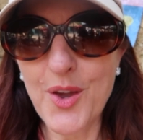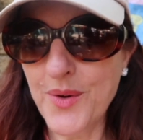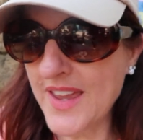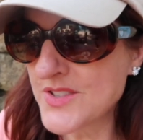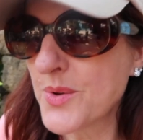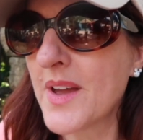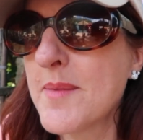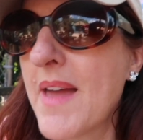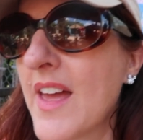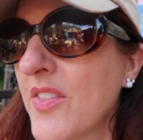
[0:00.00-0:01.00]
Okay, so
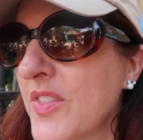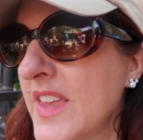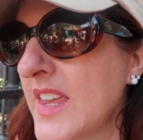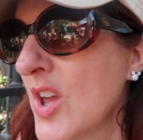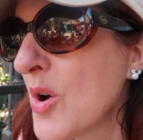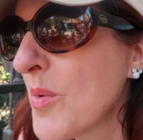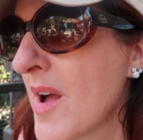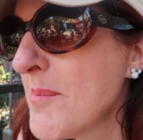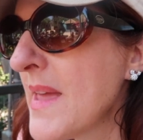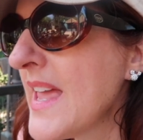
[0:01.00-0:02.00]
I'm at the
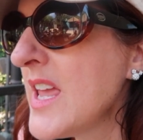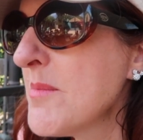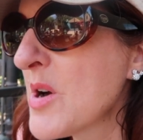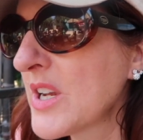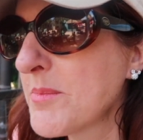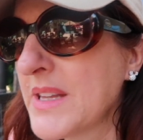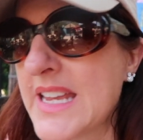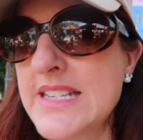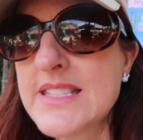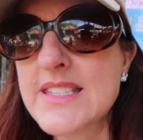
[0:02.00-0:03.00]
Harambe
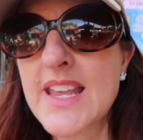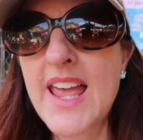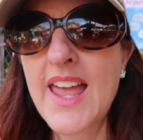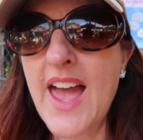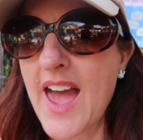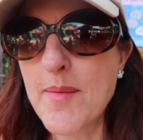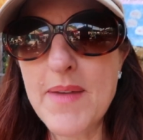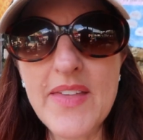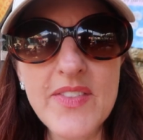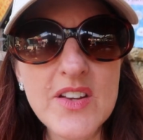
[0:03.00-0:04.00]
Marketplace um,
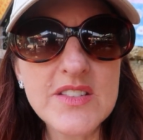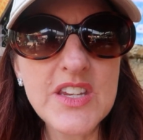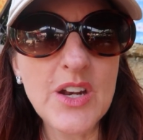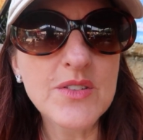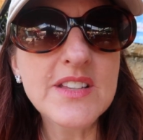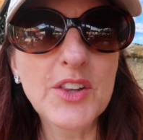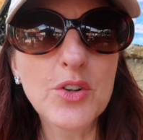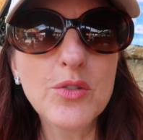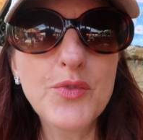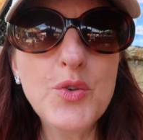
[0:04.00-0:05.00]
and the, you know, it's a
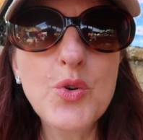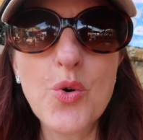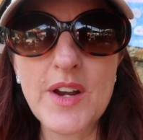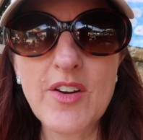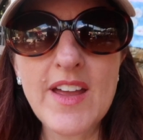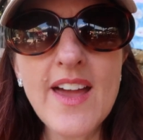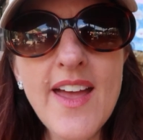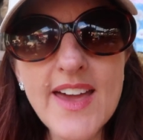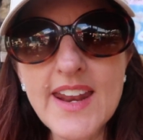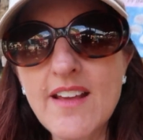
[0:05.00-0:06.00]
little food court area,
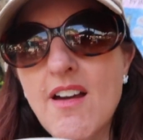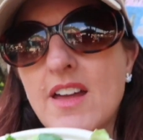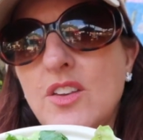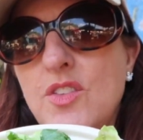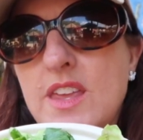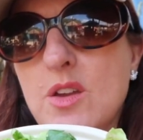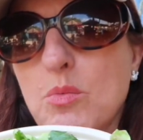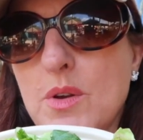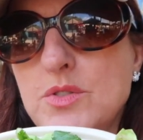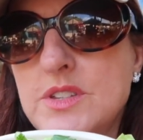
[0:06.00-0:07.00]
and I got the
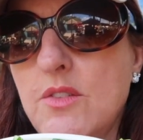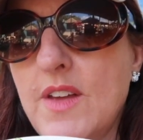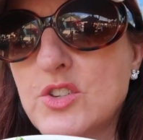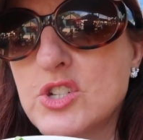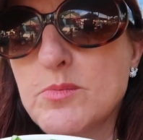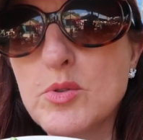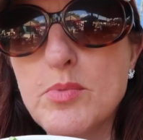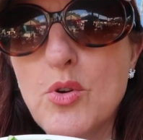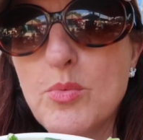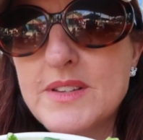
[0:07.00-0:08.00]
roasted vegetable
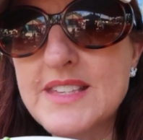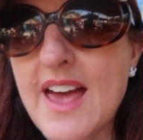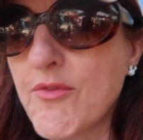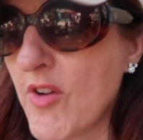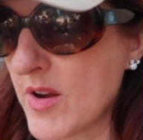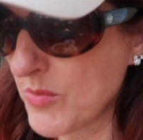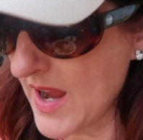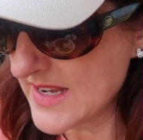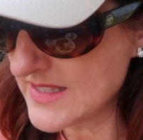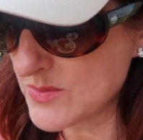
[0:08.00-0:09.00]
bowl with saffron
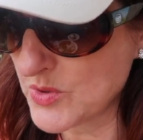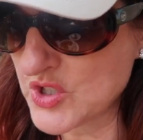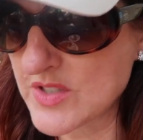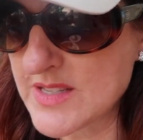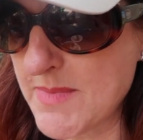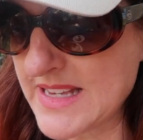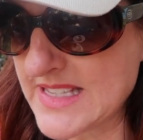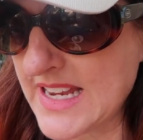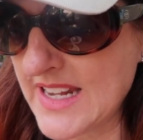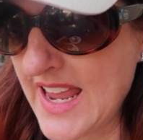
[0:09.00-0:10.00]
rice, which looks
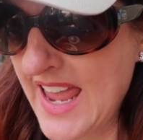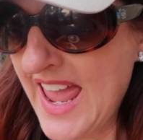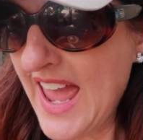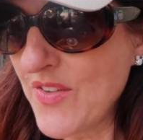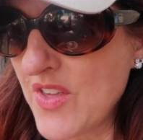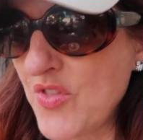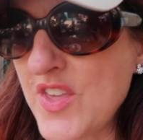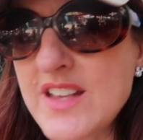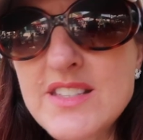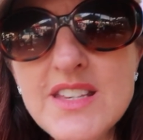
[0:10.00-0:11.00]
amazing. And then
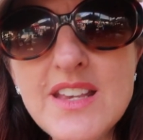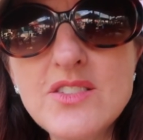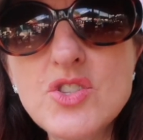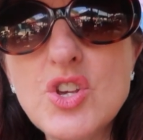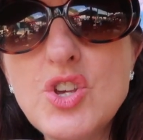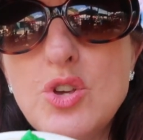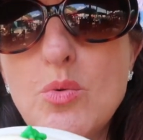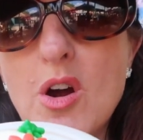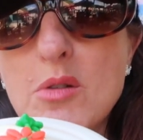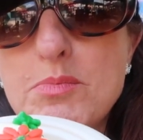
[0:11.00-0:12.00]
this is the
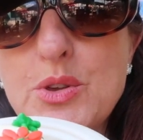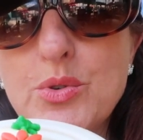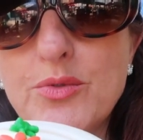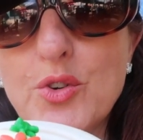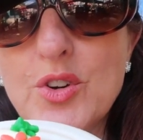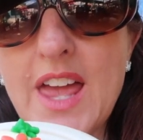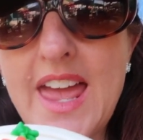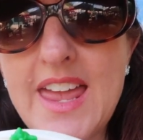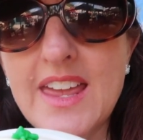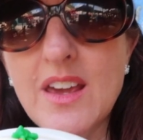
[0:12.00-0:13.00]
You Are Beautiful
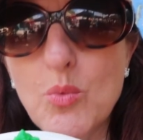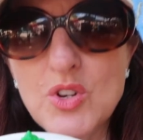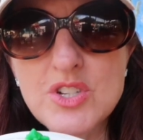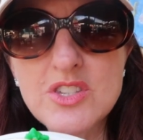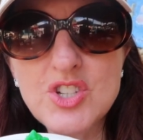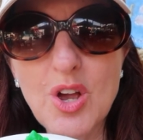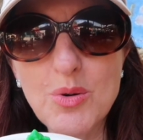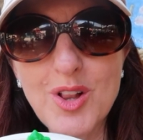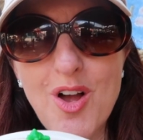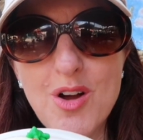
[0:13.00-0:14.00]
cake, which is to
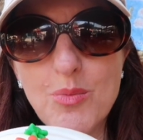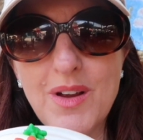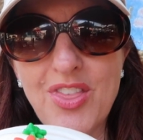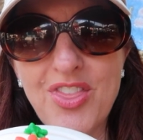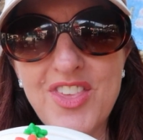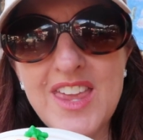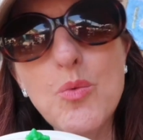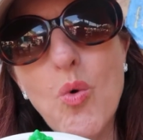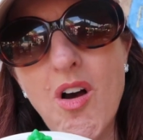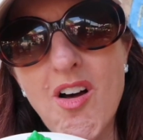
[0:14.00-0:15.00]
go along with
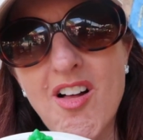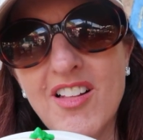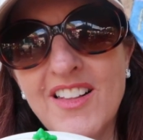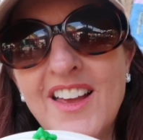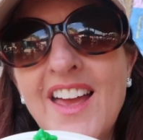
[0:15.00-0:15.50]
the wall